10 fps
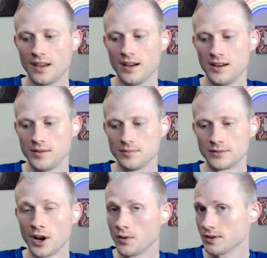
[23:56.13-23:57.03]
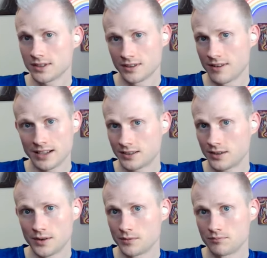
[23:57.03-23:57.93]
no one's going to
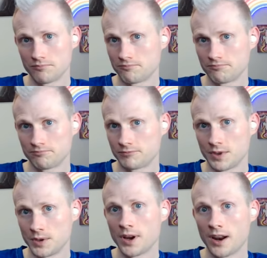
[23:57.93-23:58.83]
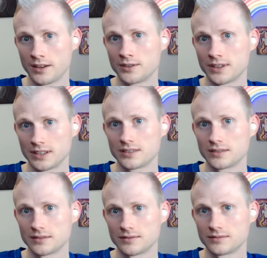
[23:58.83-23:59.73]
rescue you. You got to do this.